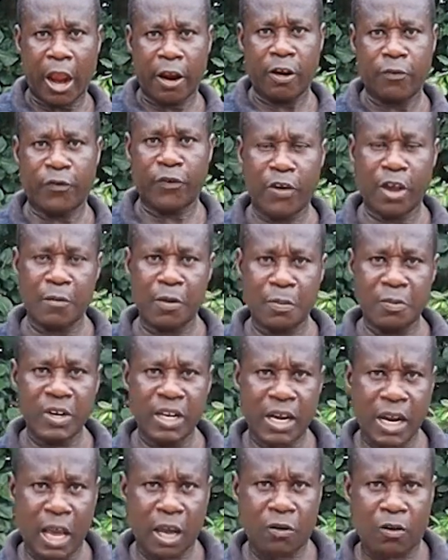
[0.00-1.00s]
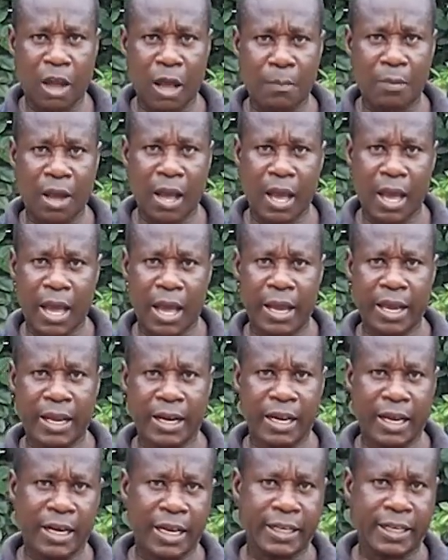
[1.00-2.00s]
I frame a moon in Aqua by a high
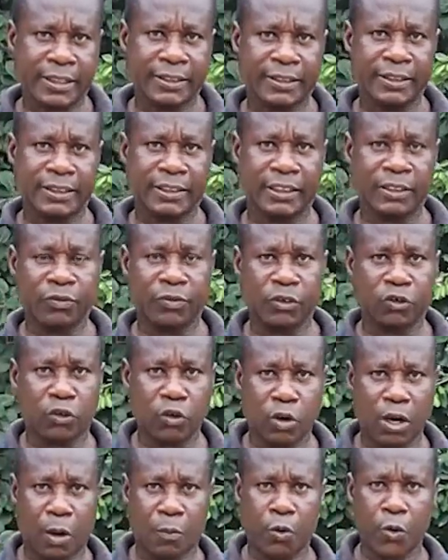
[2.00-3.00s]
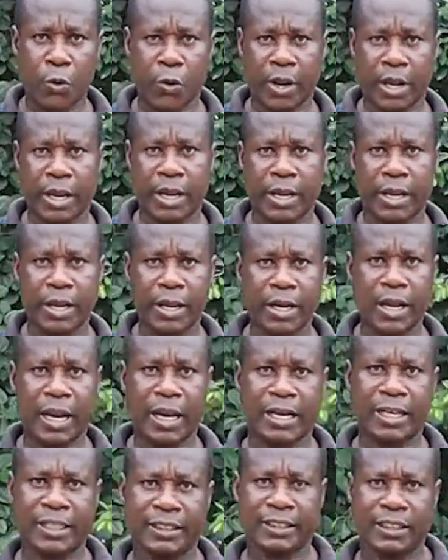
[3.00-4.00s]
and Anakasi TV show. Now, okay,
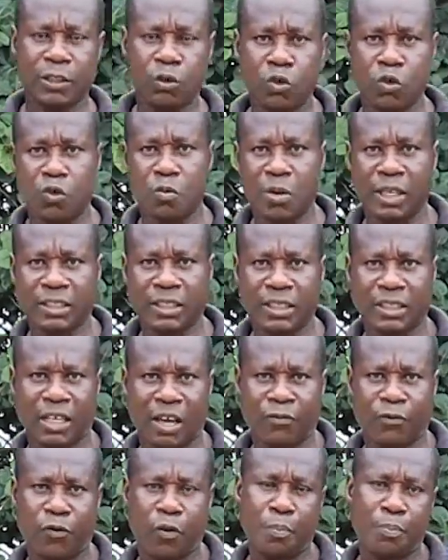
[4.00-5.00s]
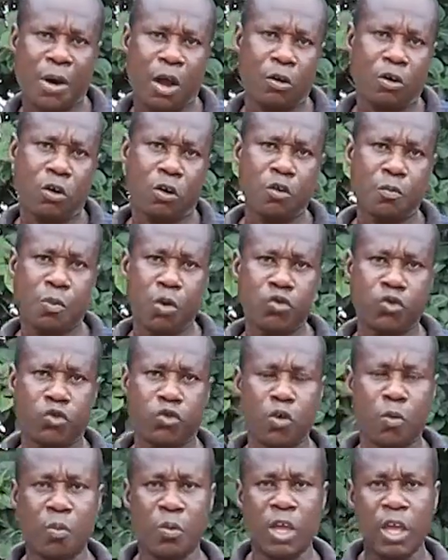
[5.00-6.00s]
Nanakasi, you come as a top 4 pound
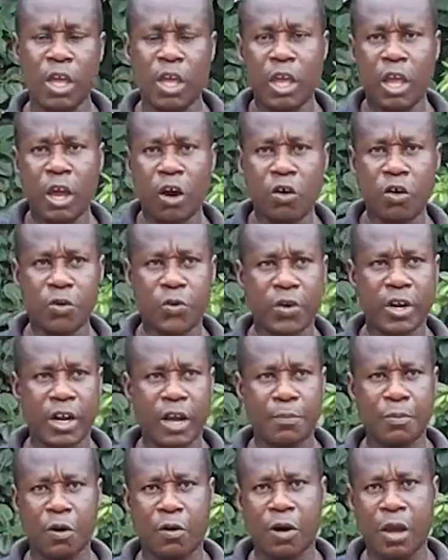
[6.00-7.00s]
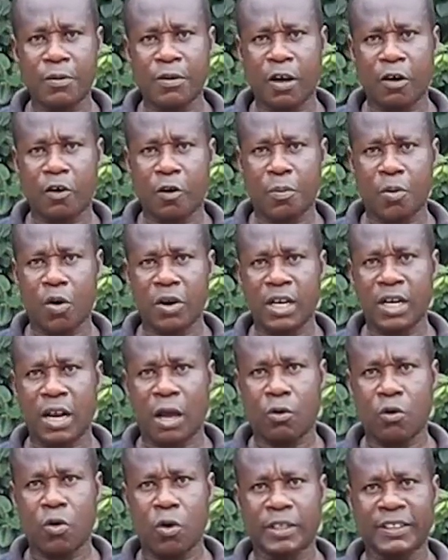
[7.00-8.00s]
cronobosu, or a trade up for Kanya Copo, then
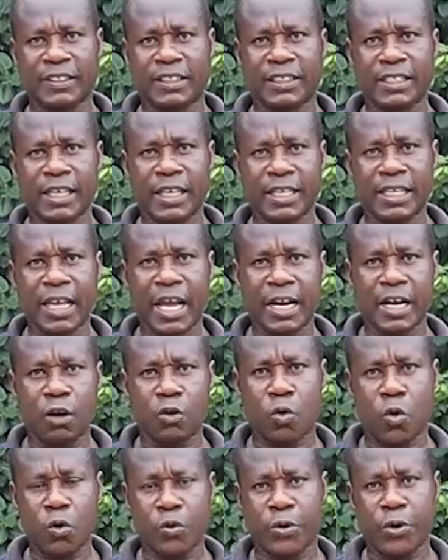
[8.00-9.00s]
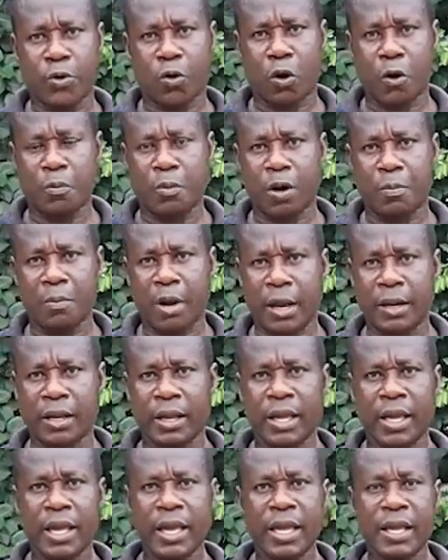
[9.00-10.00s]
Aqua Sea. Yario Coach, you cobra
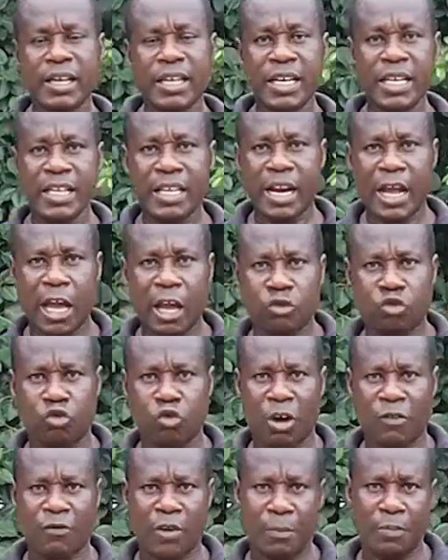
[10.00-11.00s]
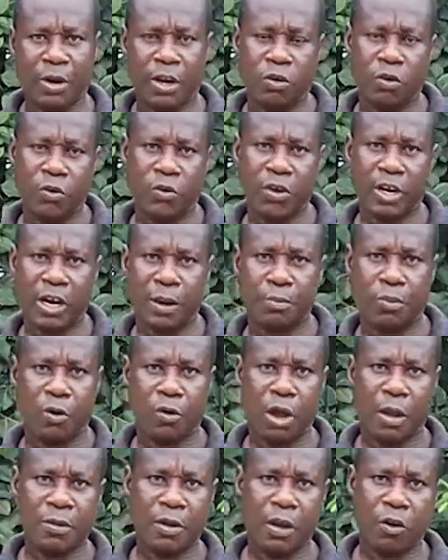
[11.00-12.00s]
mine, Nina, so a fabric, or trade up
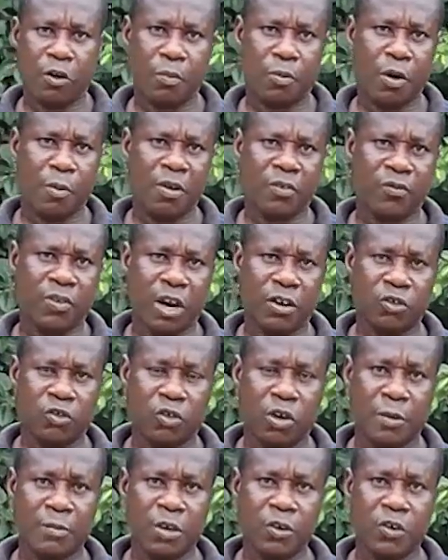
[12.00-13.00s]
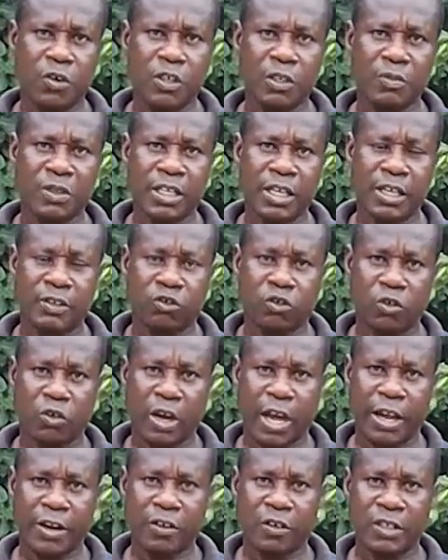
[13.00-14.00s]
for Kanya Copo, a far so I'm in the
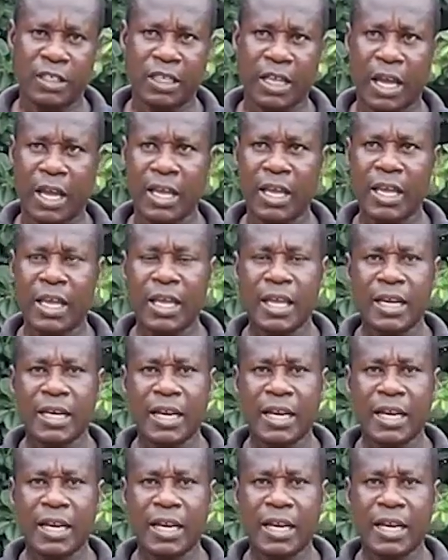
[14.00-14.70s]
DSO Iodia.